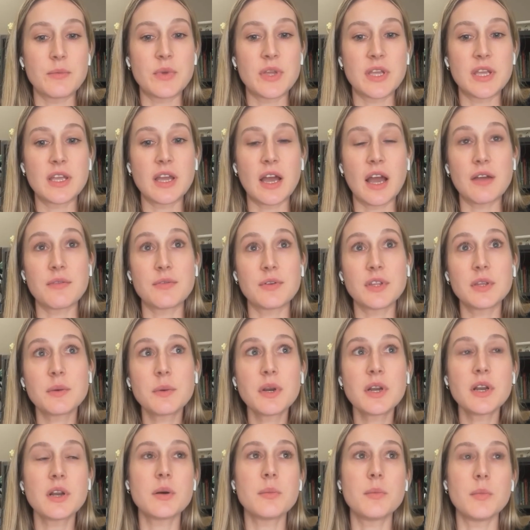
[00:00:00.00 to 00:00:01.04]
I really
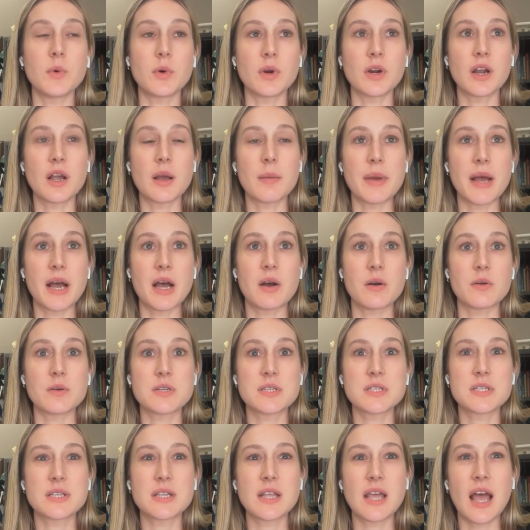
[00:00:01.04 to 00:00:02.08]
want to know more
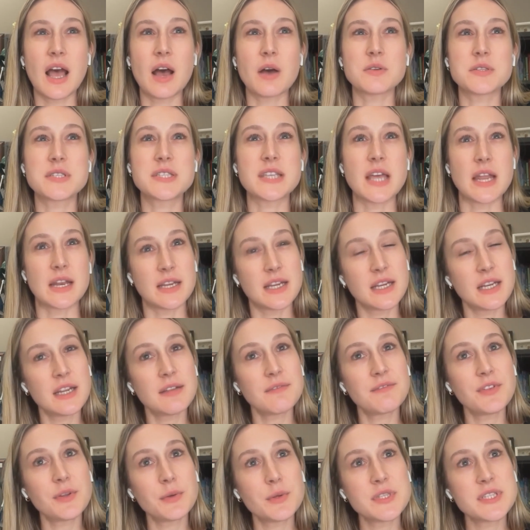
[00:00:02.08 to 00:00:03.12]
about how setting
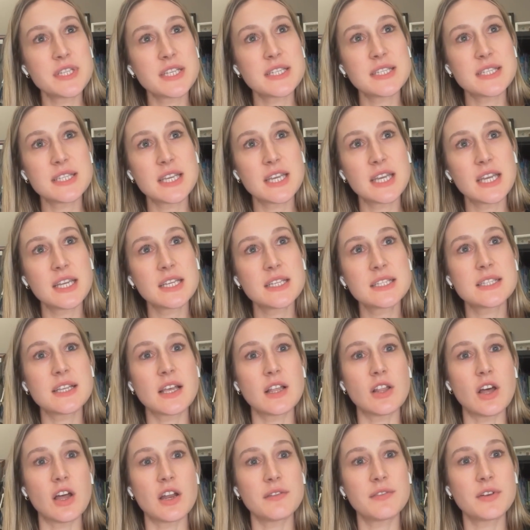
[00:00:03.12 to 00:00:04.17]
influences things.
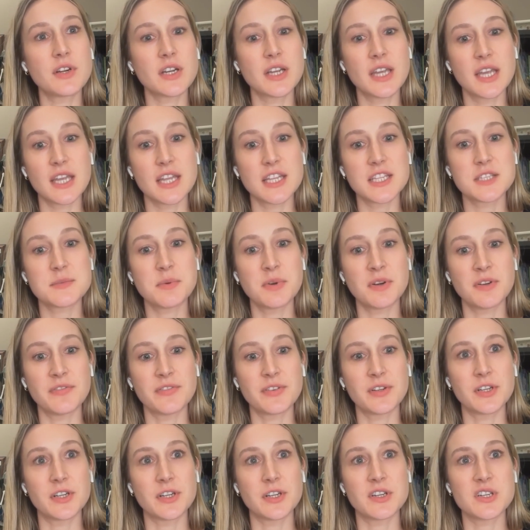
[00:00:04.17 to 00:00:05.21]
A lot of our kids
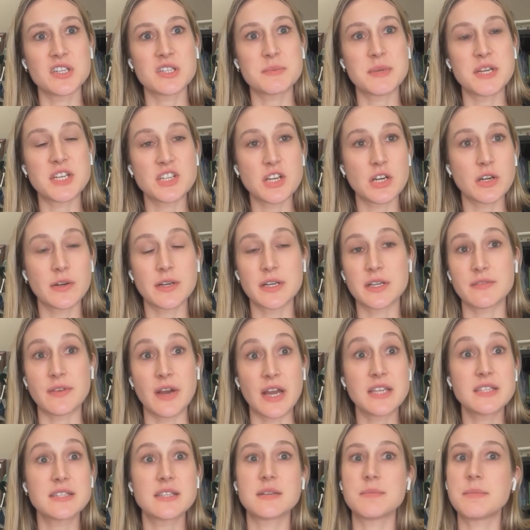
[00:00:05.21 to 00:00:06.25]
prefer speech generating
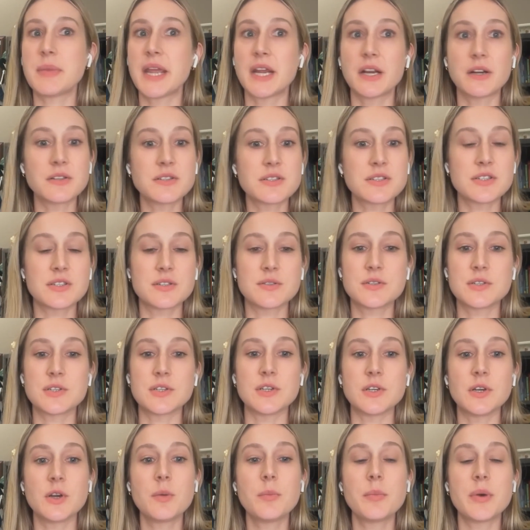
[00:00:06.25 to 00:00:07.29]
device, and parents do
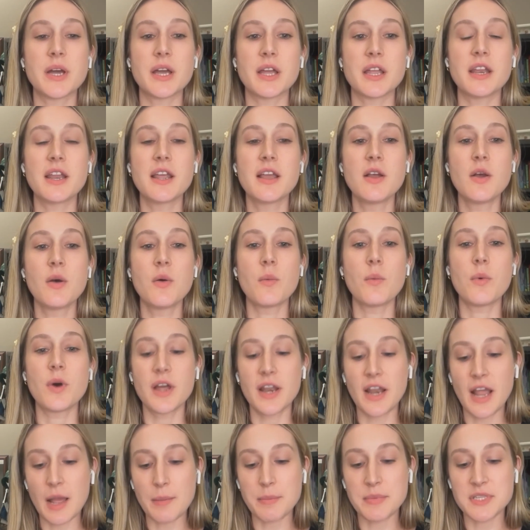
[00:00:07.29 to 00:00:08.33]
too. But
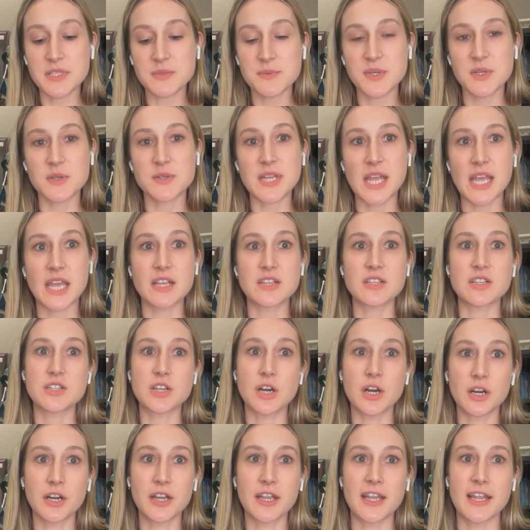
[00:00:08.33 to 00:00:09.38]
what happens when you take it to
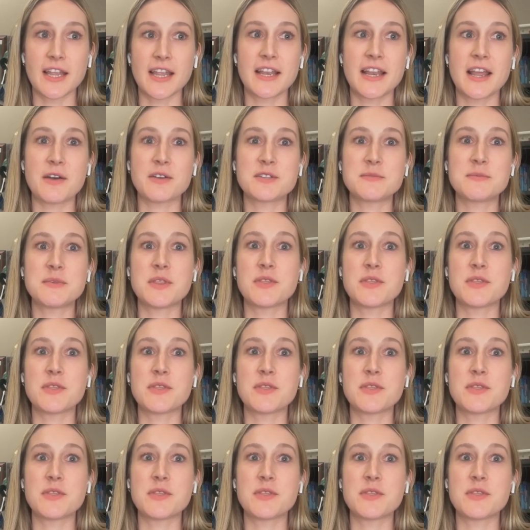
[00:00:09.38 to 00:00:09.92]
Target and now